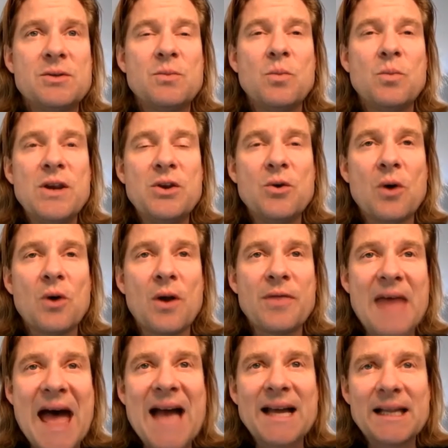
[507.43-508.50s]
When you are
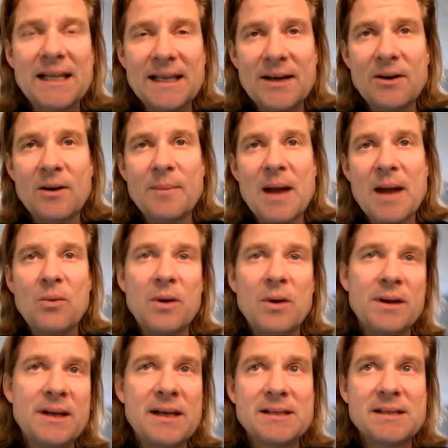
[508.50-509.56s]
that clear about what
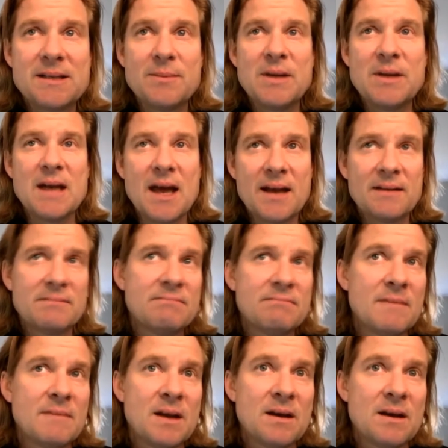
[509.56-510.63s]
needs to be done,
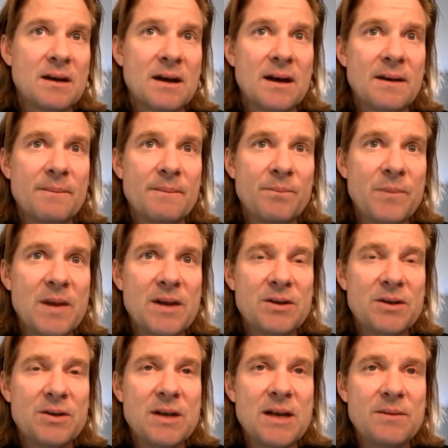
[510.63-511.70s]

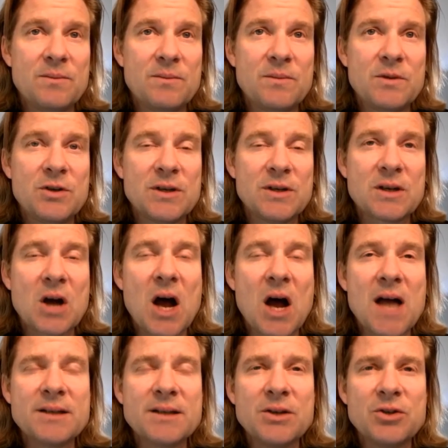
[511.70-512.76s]
it just
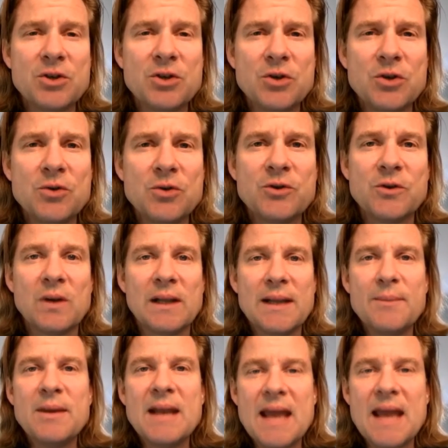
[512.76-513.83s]
causes you to
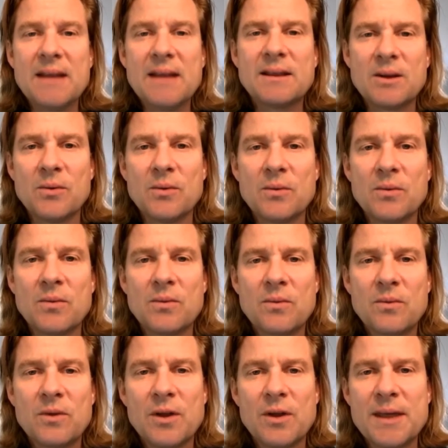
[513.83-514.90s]
eliminate the
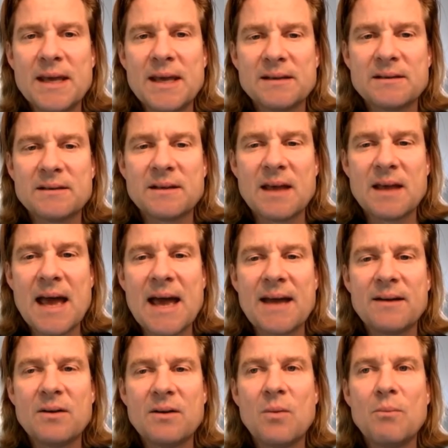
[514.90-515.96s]
things
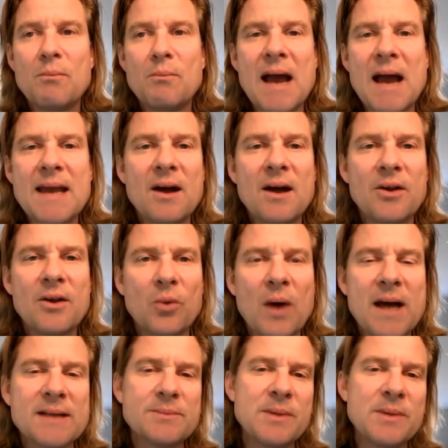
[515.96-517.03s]
that might
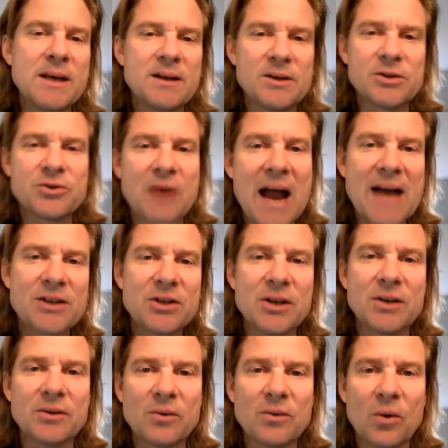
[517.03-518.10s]
otherwise be a
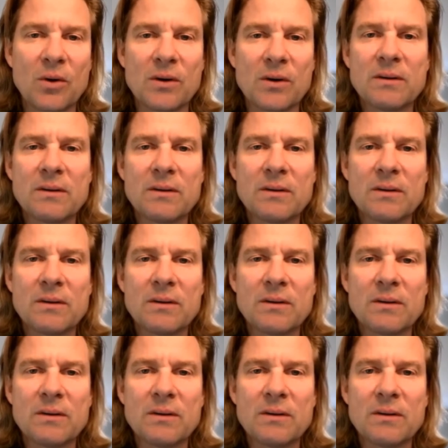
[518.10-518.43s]
distraction, or